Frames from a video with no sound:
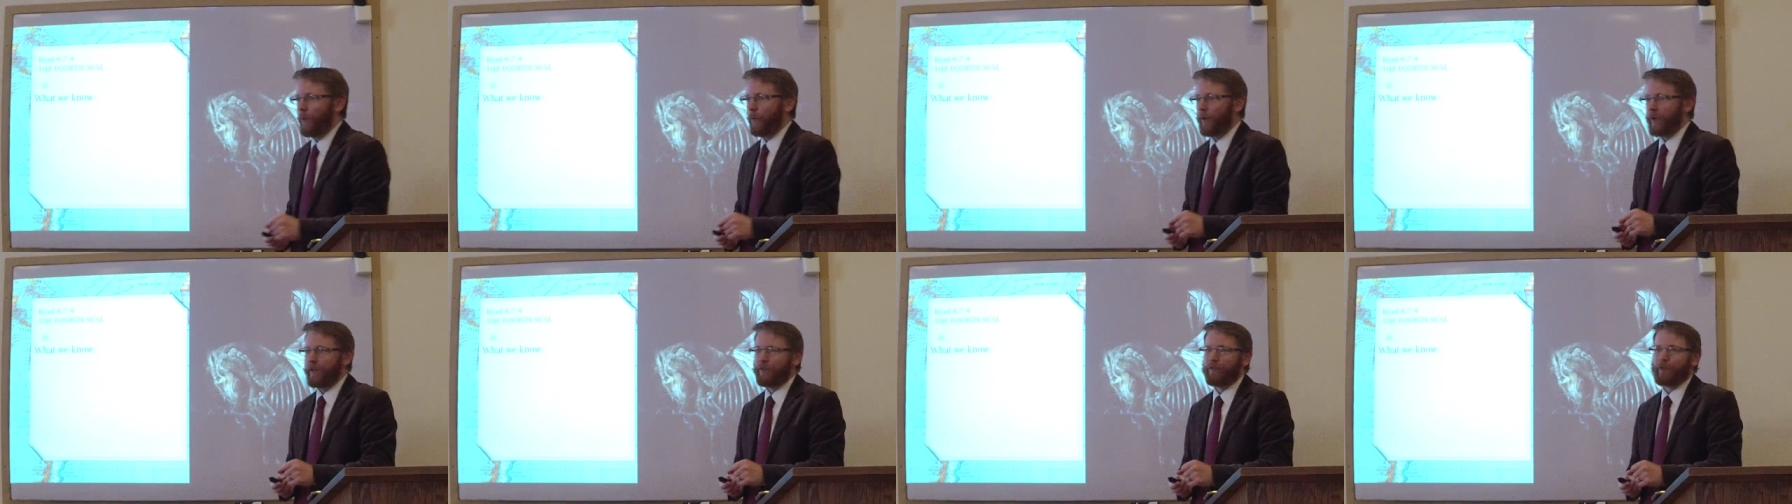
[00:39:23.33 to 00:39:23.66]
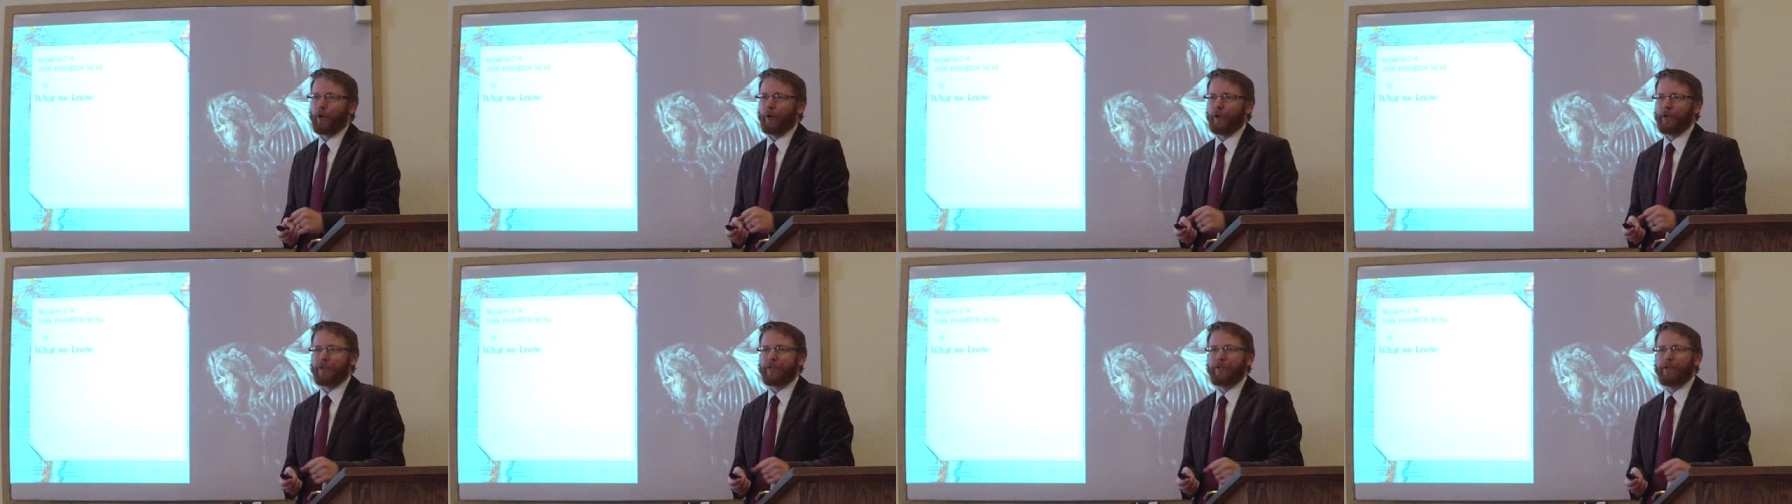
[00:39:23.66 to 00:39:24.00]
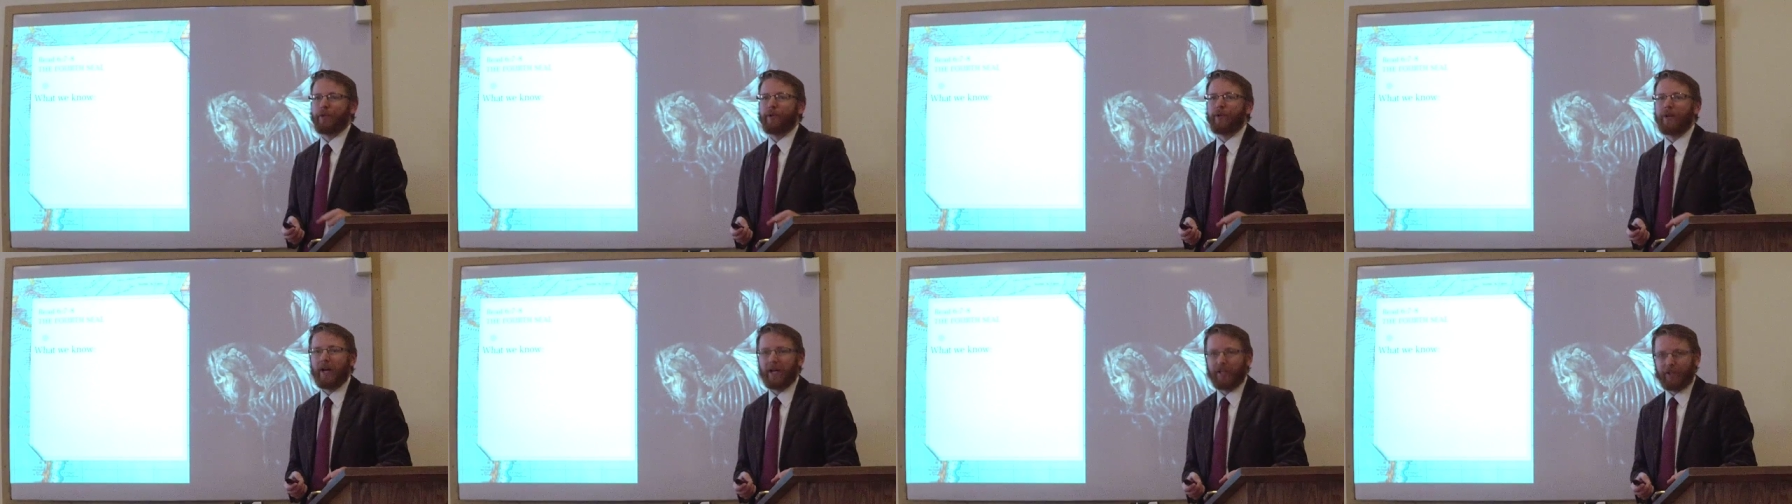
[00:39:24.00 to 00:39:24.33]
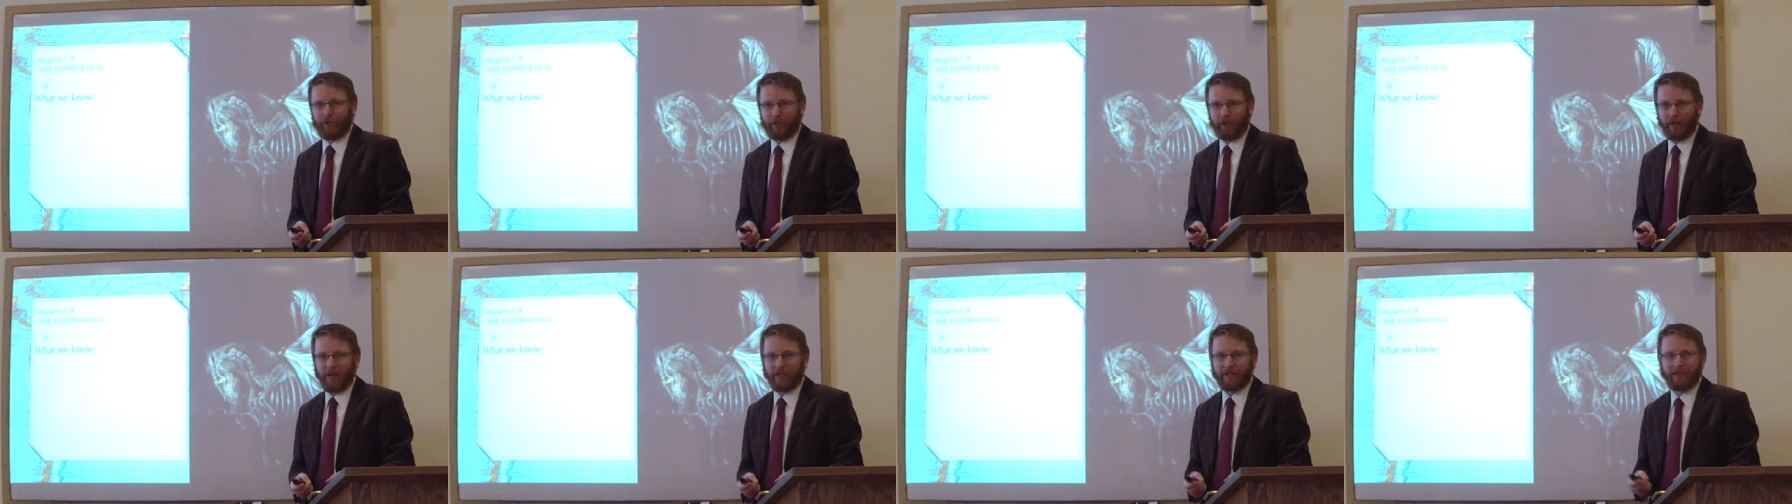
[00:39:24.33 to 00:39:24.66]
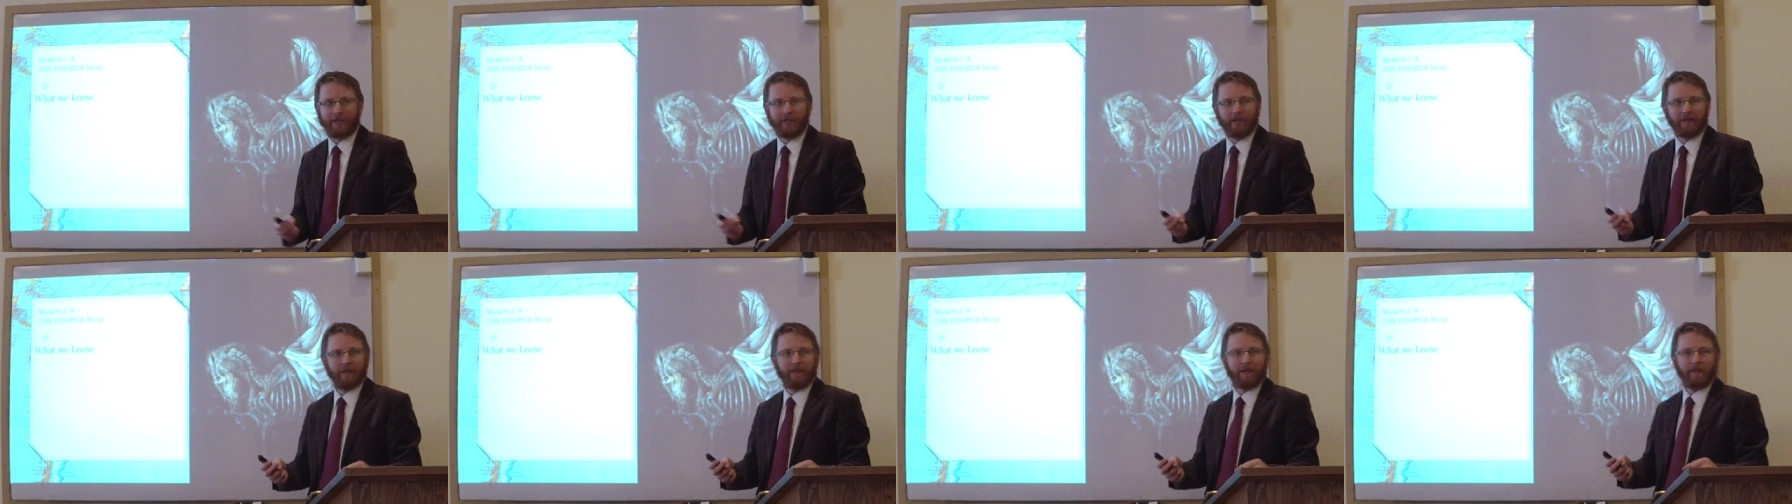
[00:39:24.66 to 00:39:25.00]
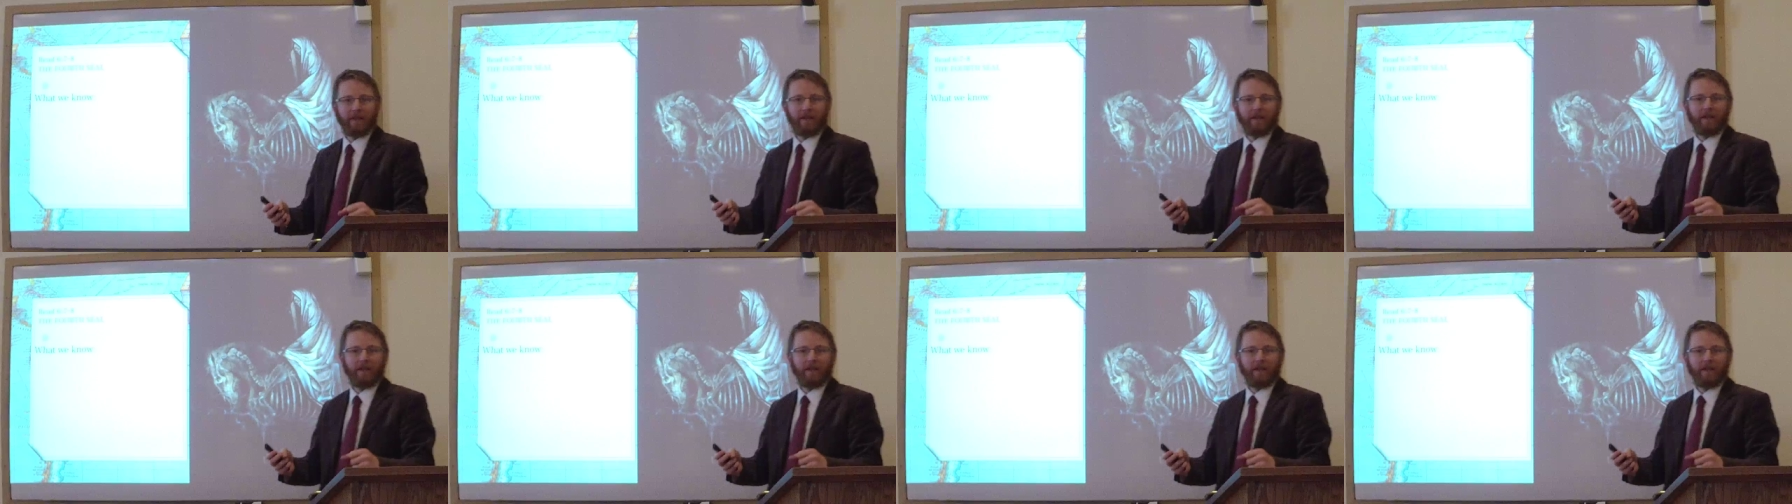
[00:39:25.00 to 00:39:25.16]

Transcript: we, of course, do not trust